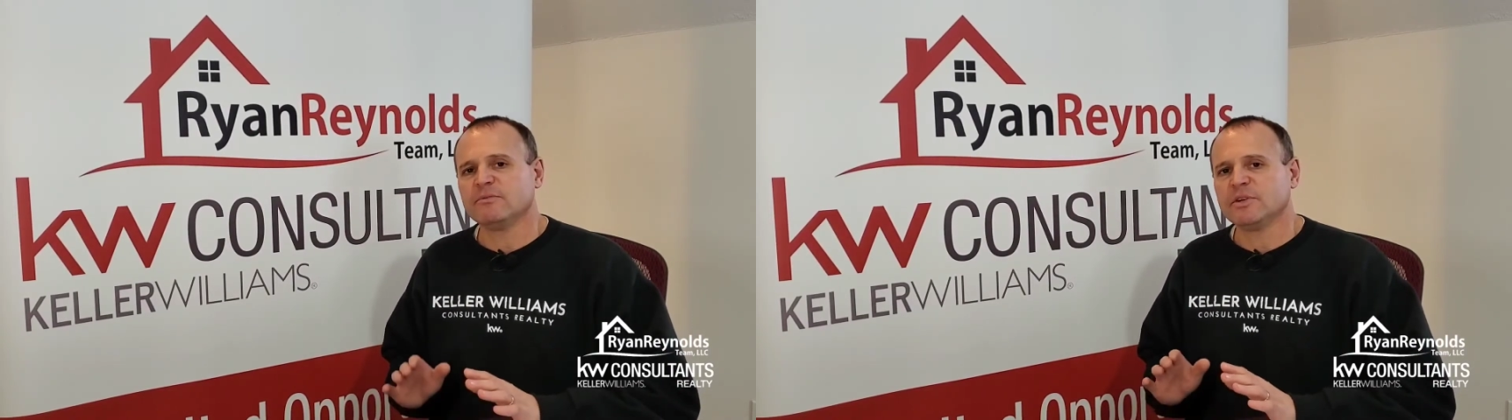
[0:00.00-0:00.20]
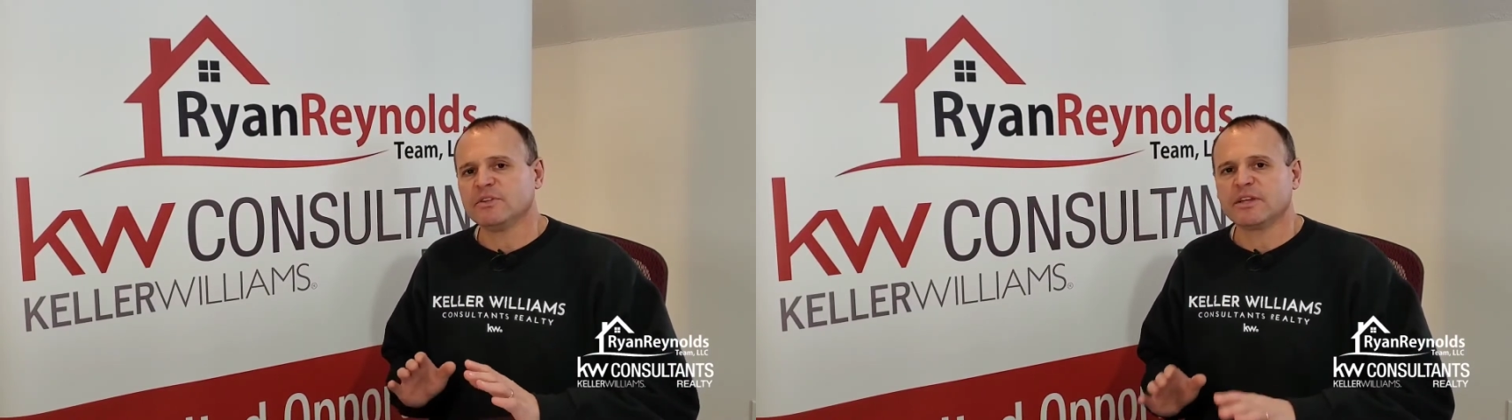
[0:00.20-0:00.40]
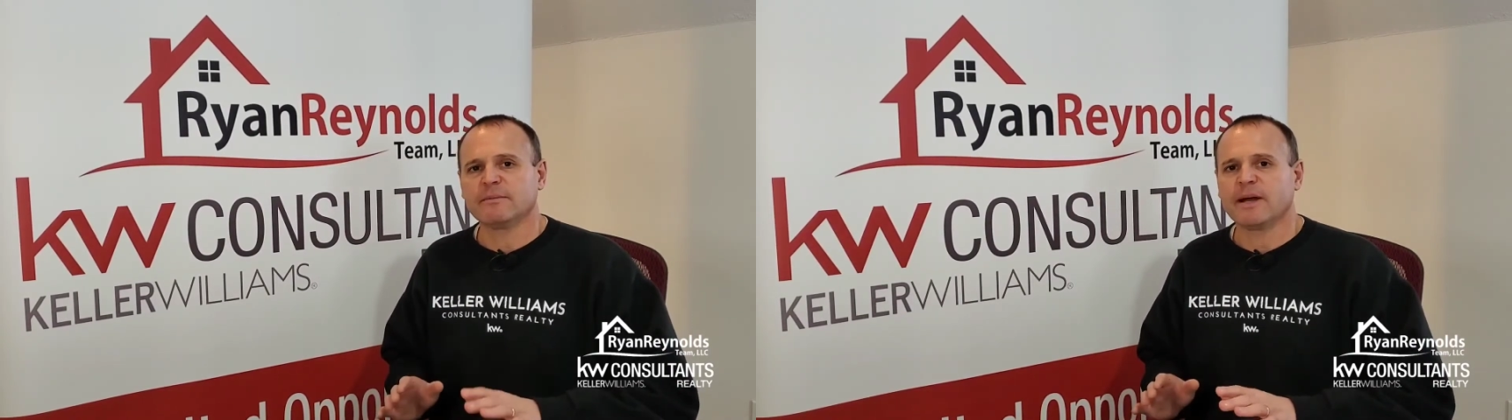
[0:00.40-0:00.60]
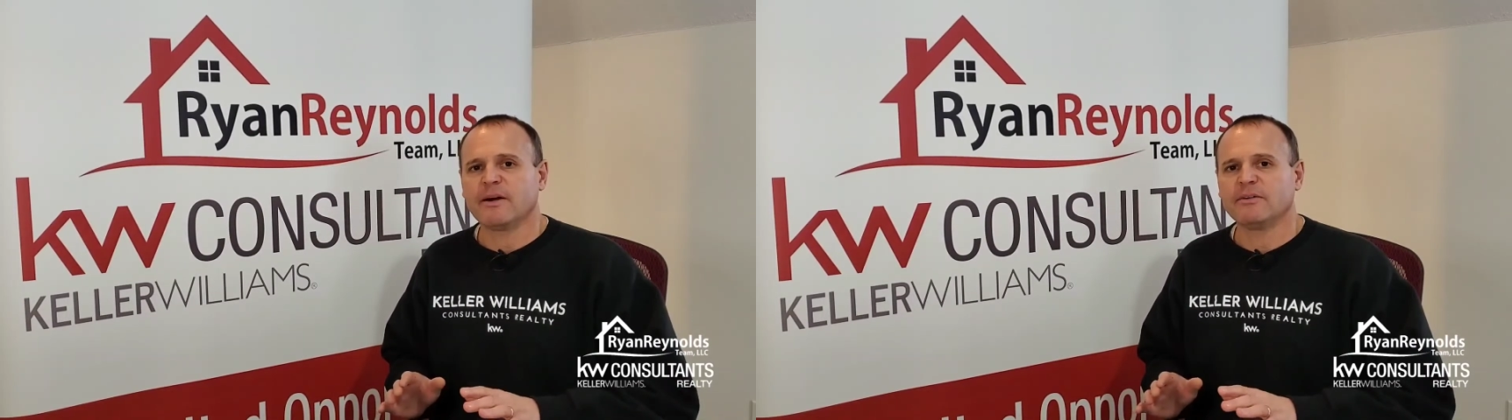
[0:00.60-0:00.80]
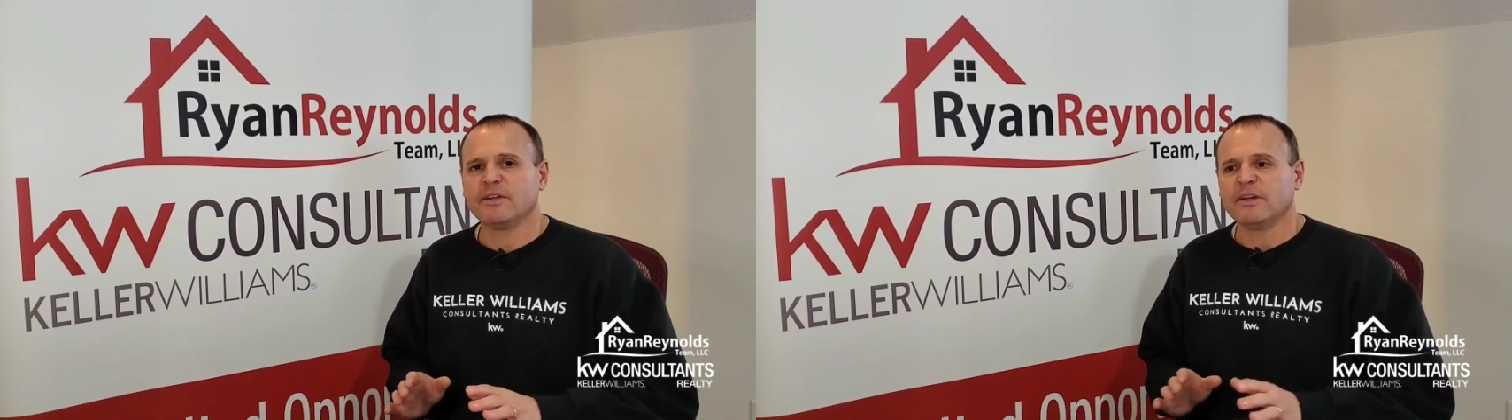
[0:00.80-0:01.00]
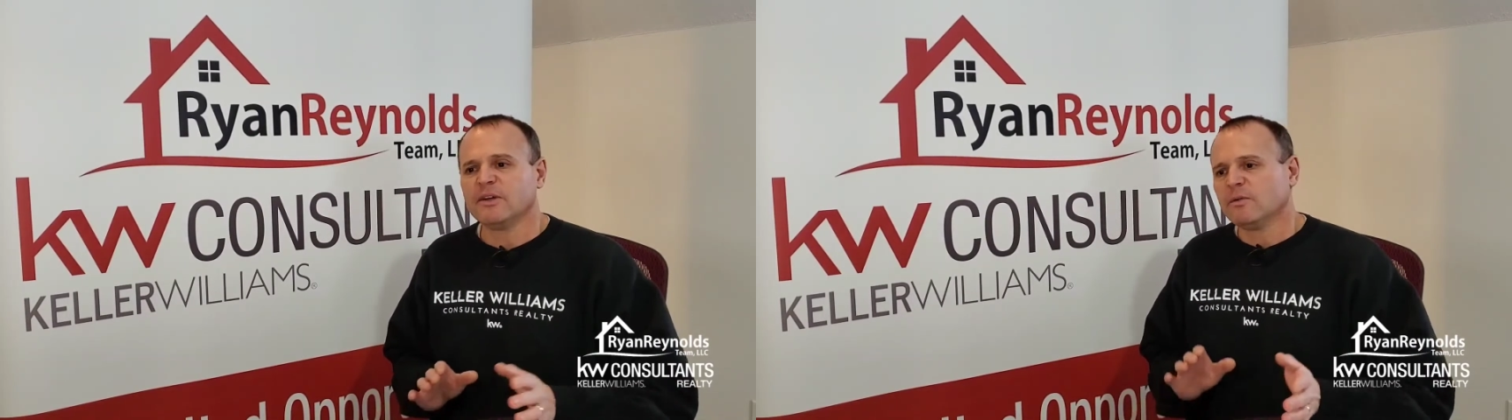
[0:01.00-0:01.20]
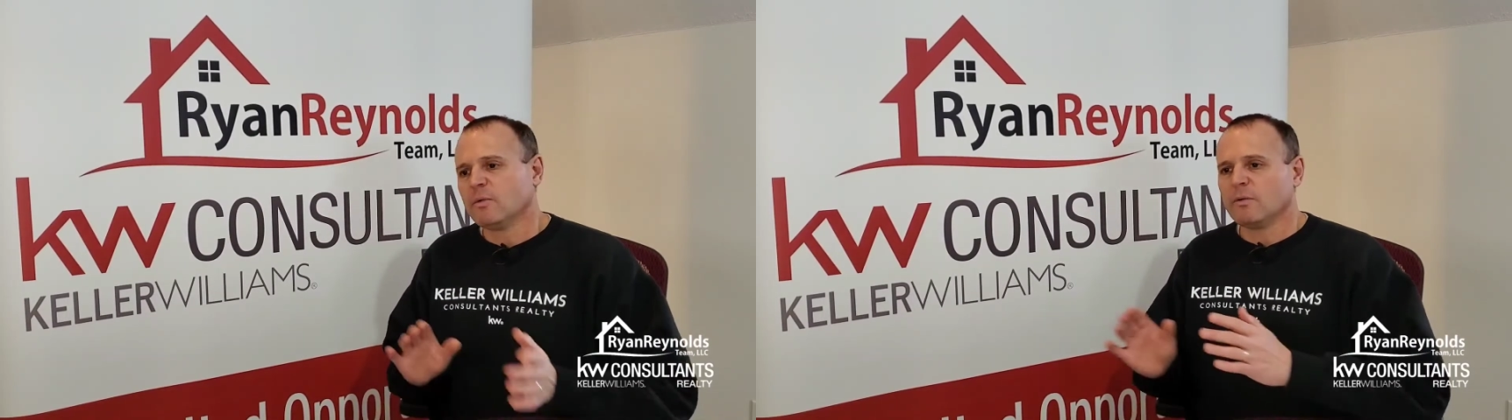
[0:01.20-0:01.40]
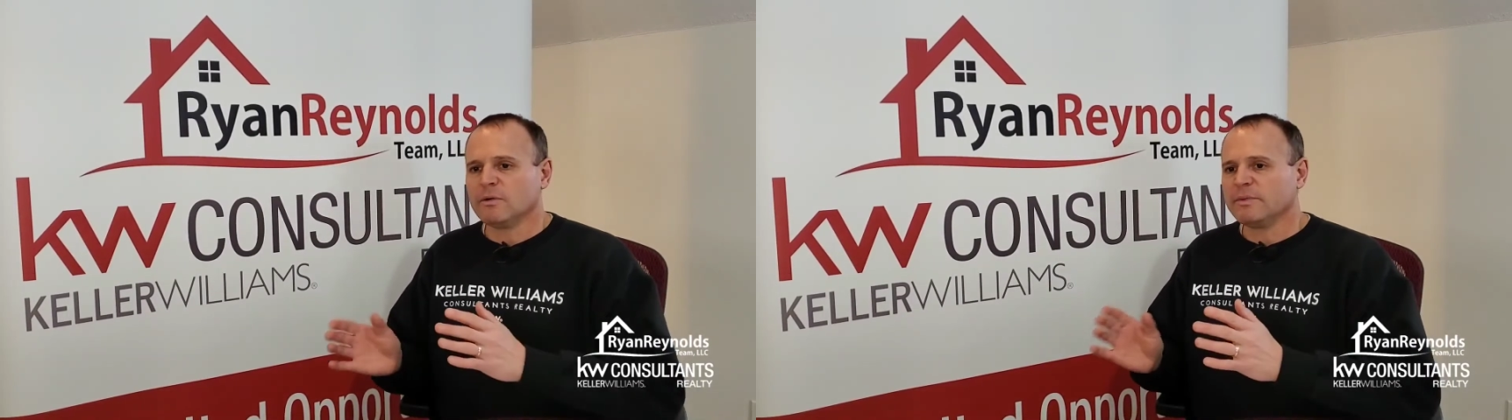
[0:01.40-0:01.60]
you think about
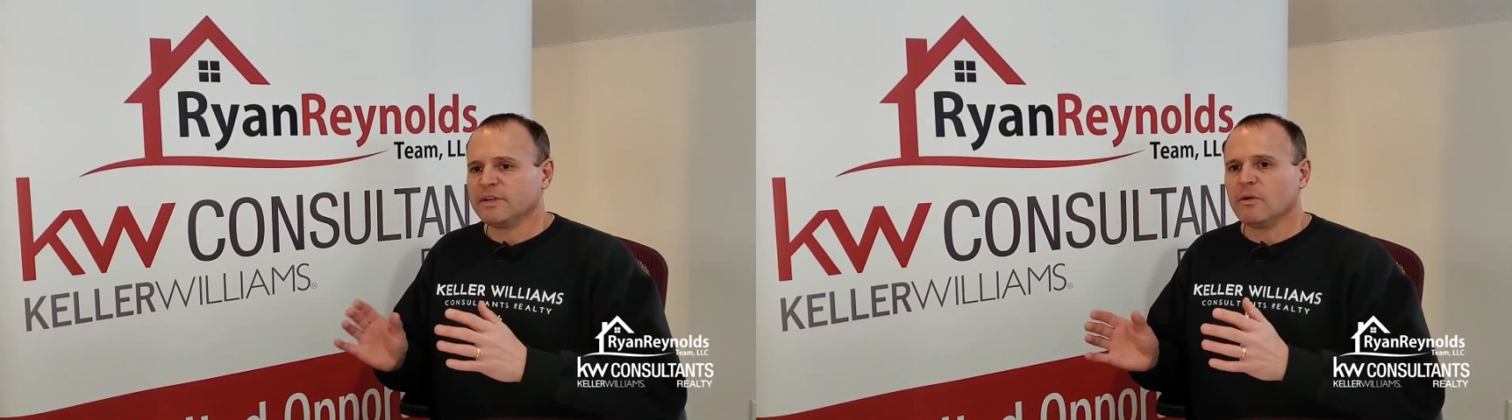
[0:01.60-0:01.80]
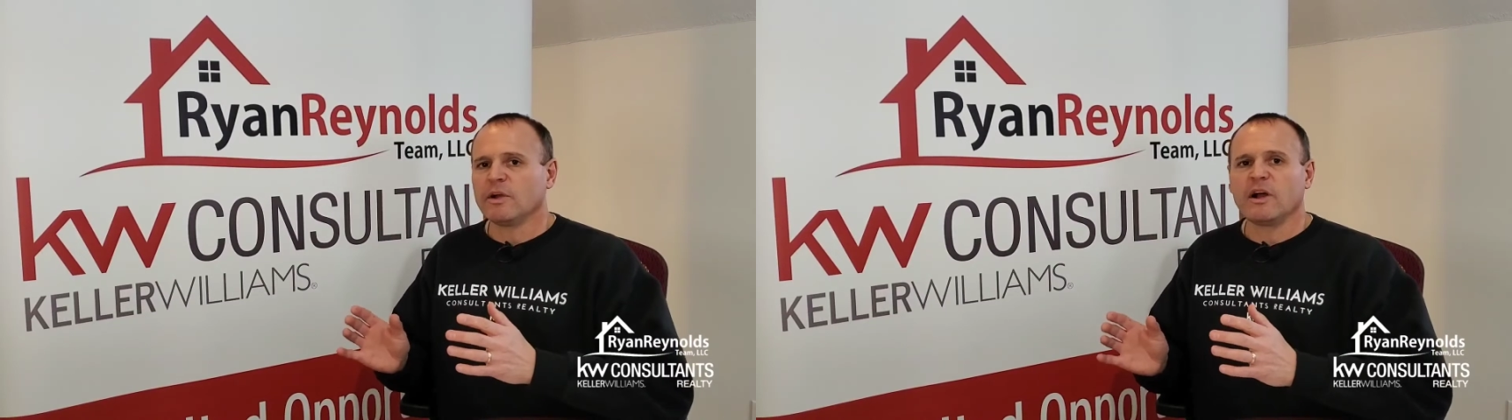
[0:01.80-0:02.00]
what would be going